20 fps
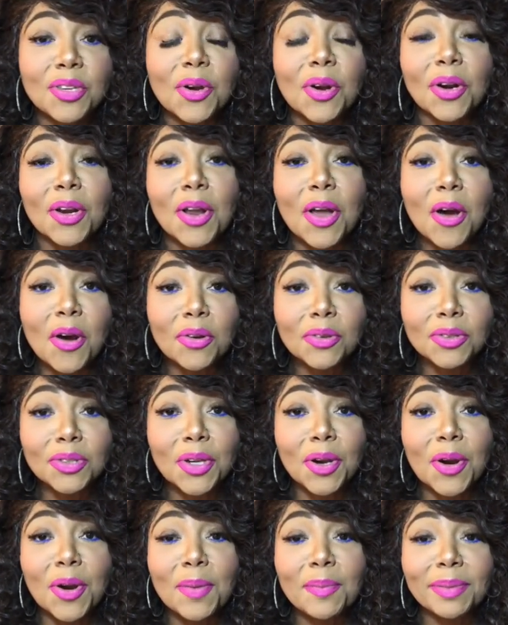your
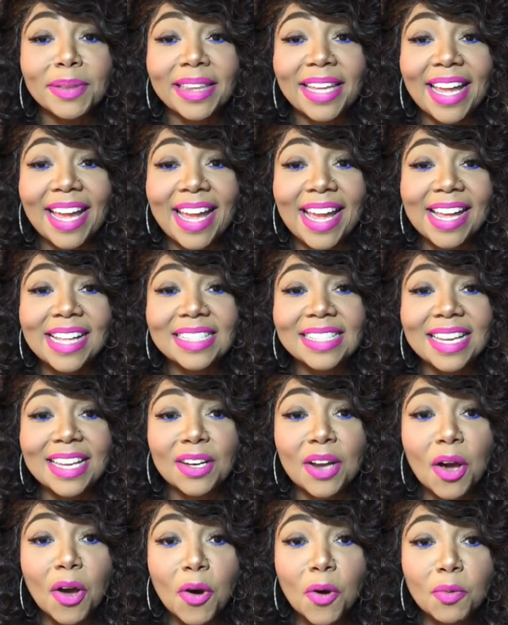long-term plans
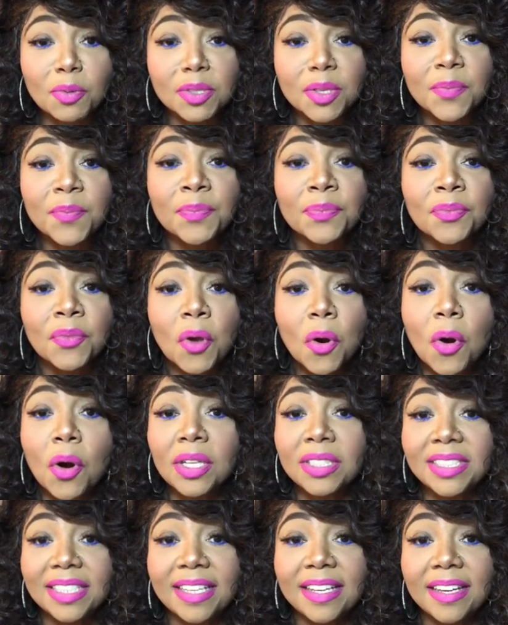and hopes
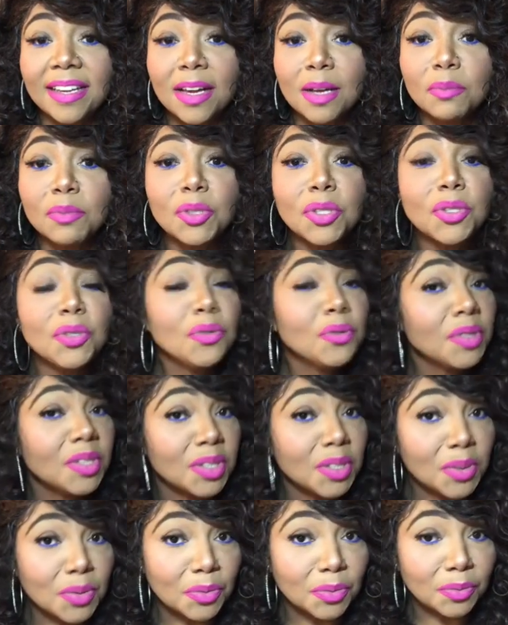onto him too
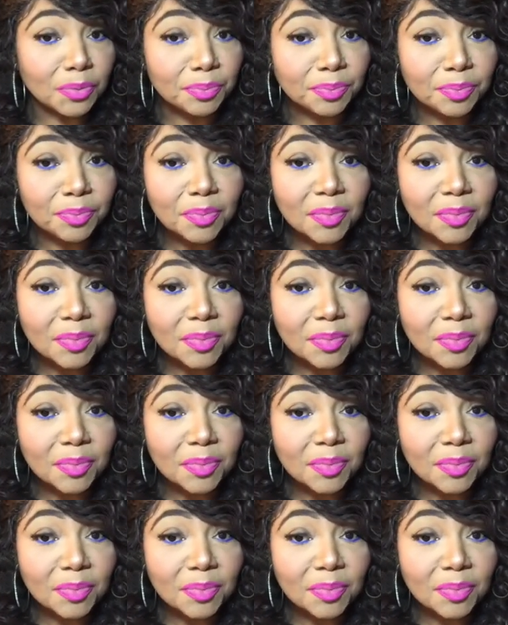soon.